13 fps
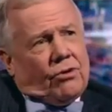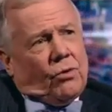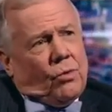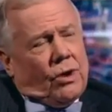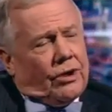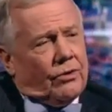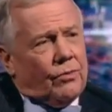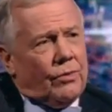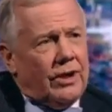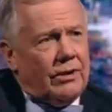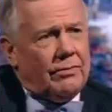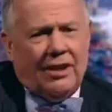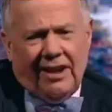I don't know what
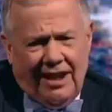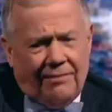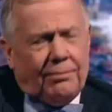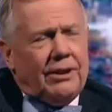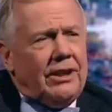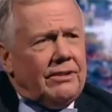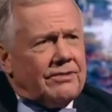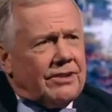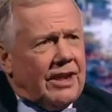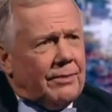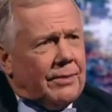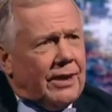or when. They'll have plenty of